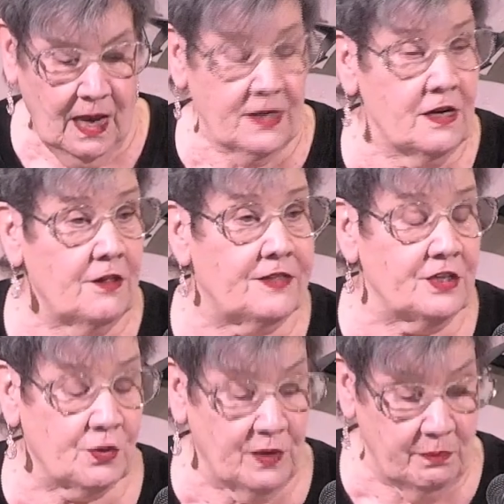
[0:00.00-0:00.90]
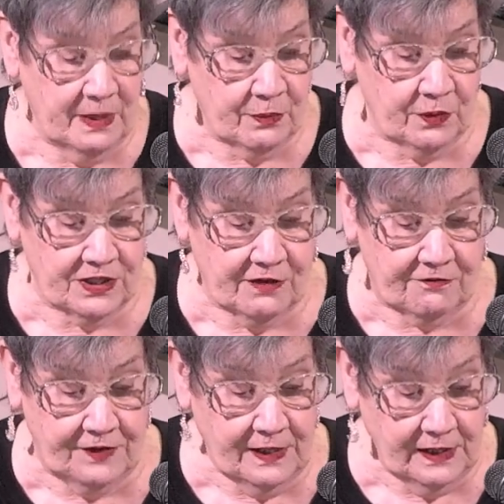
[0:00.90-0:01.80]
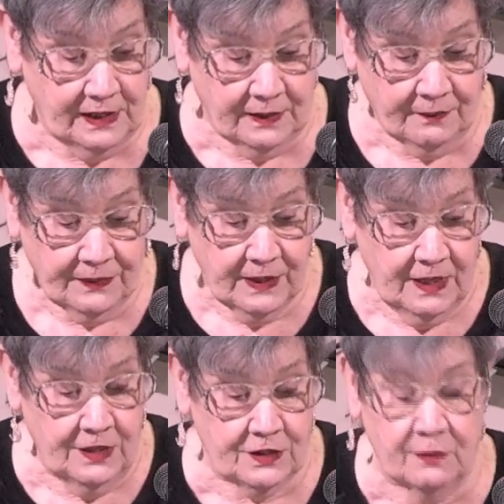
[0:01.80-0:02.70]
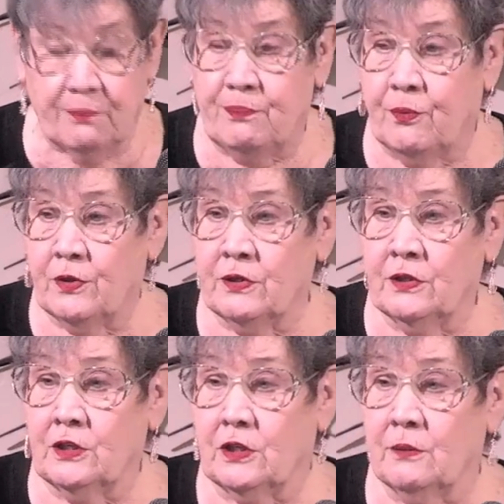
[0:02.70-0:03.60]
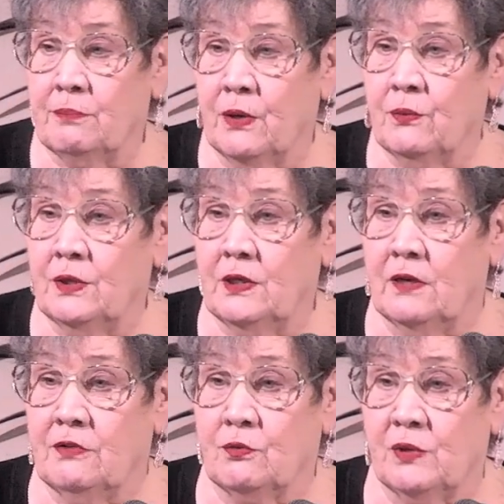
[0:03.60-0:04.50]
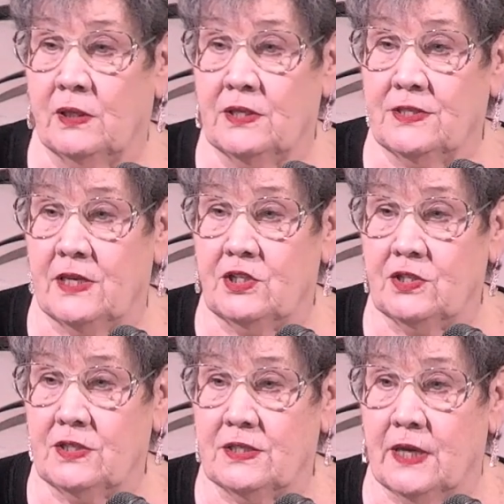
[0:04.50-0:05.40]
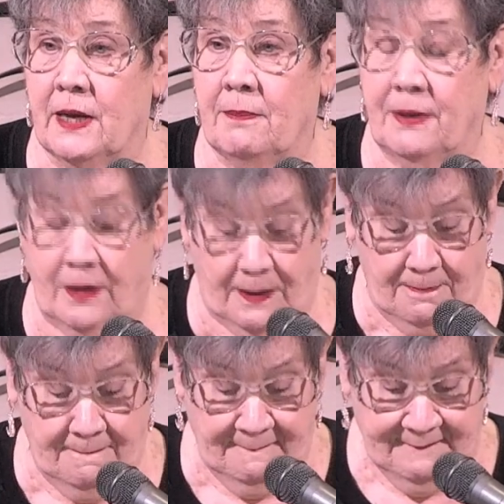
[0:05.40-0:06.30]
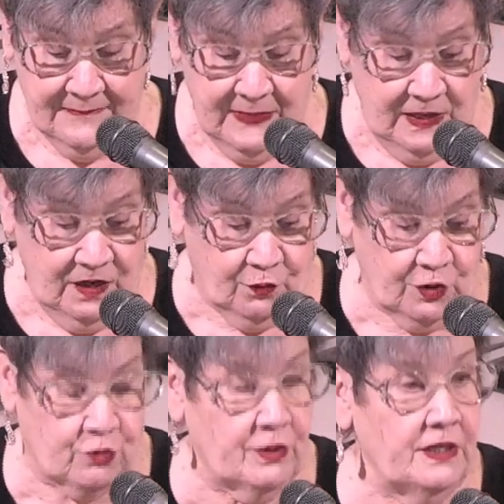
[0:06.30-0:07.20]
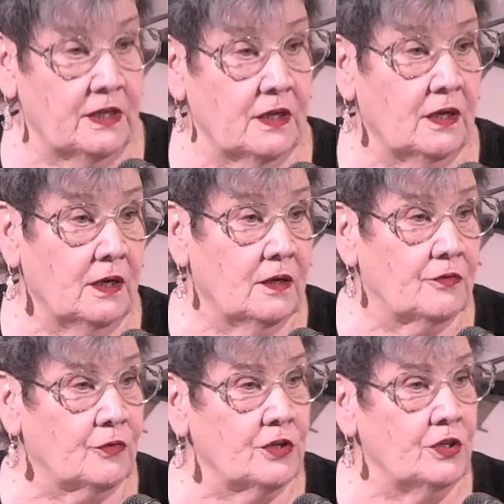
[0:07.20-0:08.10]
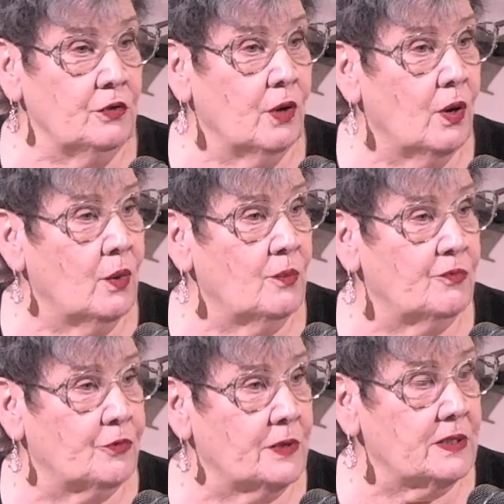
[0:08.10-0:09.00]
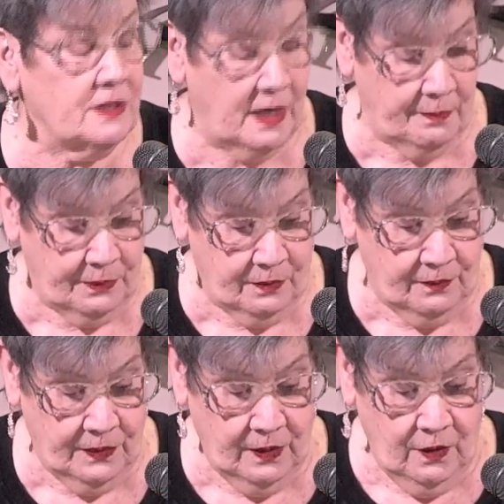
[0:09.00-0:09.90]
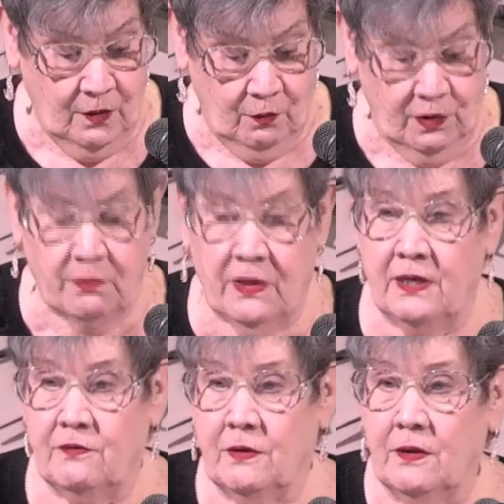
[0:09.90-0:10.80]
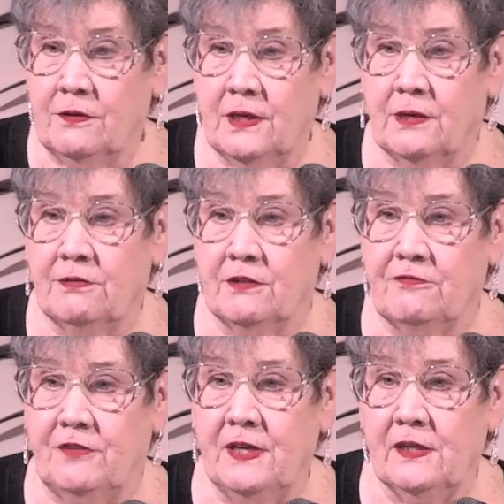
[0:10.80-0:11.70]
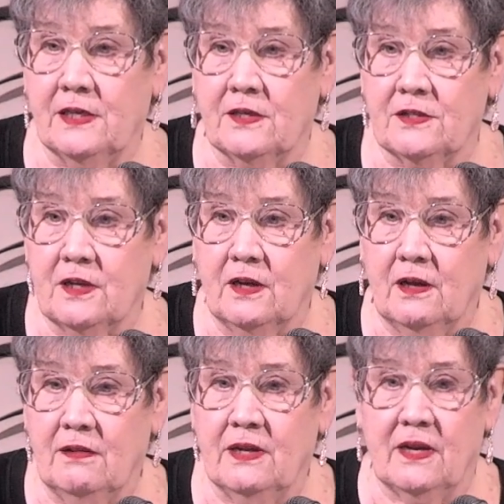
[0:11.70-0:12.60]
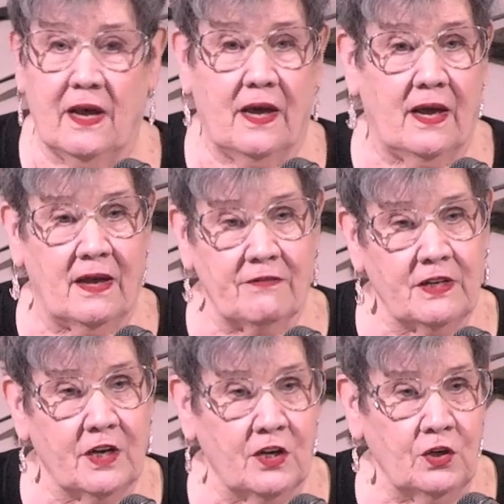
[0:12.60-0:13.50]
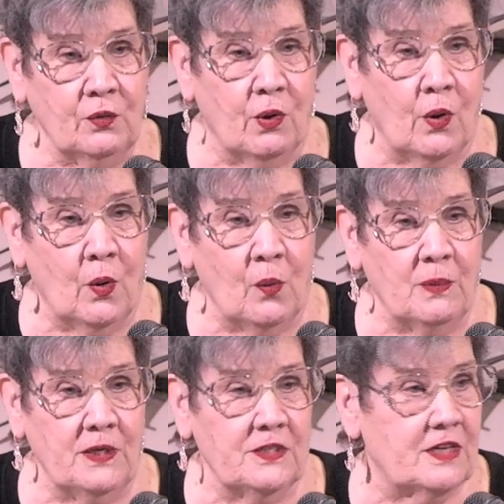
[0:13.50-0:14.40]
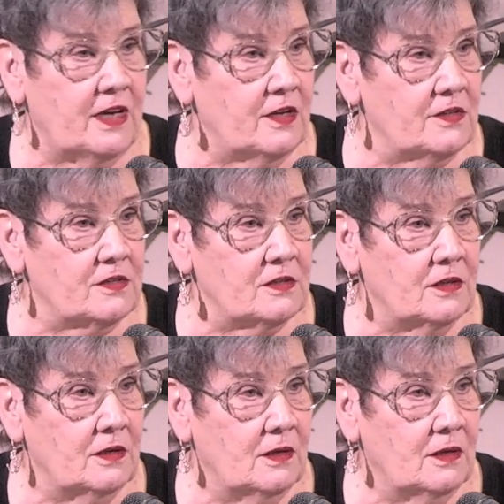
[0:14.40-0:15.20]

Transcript: And another thing to remember is that feeling is an important component of the realization step. If we're treating for a new home, for example, we might think of the feelings that having a new home entails.